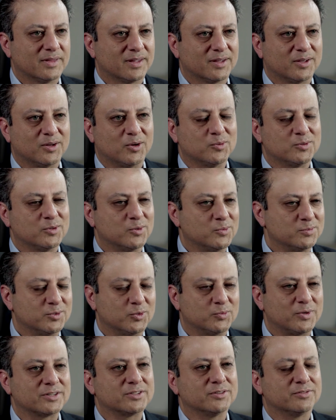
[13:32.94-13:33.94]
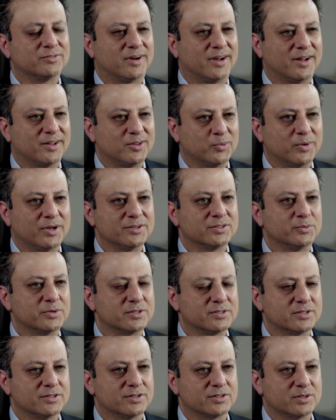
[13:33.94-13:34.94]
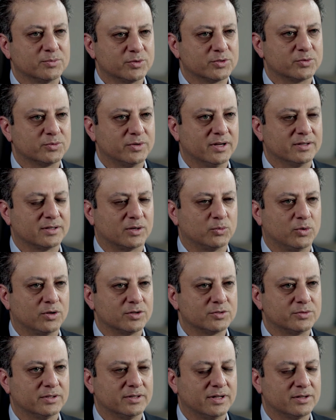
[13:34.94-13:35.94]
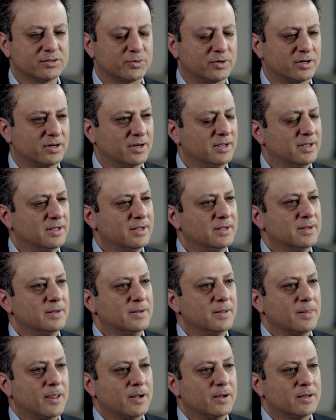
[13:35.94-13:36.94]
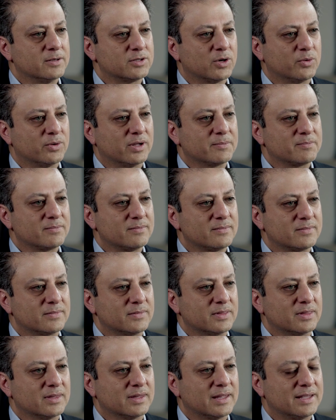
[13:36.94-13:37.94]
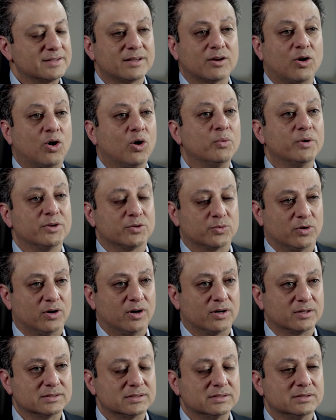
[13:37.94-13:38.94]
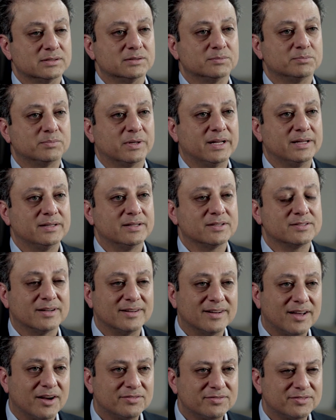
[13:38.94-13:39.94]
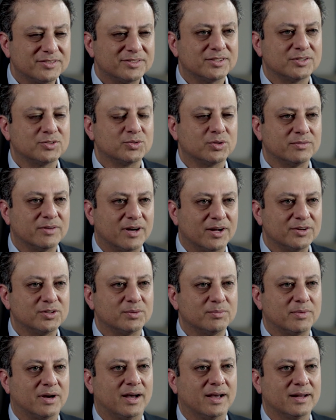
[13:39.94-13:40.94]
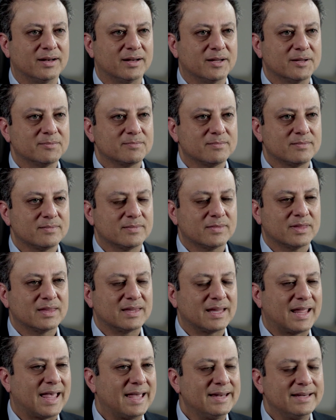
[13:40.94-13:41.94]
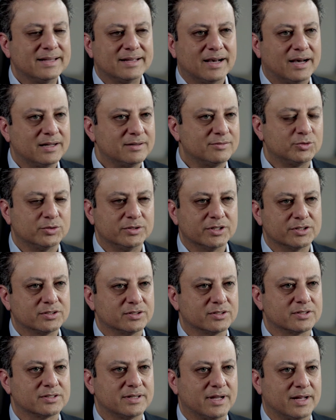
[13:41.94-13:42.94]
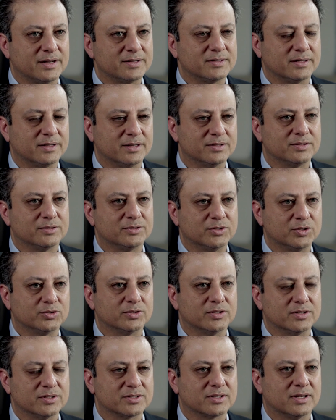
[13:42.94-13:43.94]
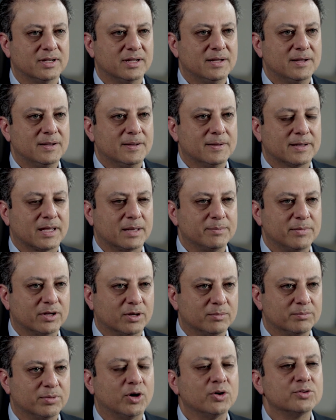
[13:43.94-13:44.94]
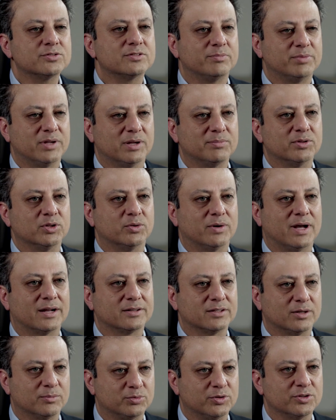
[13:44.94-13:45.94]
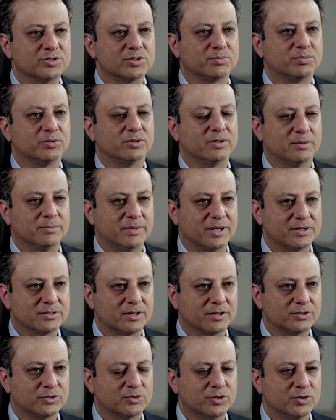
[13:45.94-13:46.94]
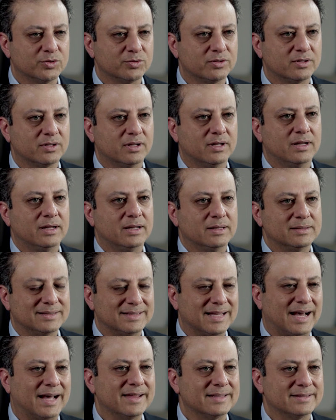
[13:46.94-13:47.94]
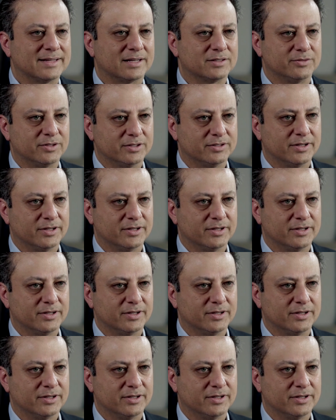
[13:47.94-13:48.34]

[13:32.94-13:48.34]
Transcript: you know, to rectify the ways in which the system was rigged on Wall Street and elsewhere. So he's not always wrong, but he does enough to sort of undermine any kind of traditional sense that institutions can be composed of people who act on principle and based on truth. I think that's very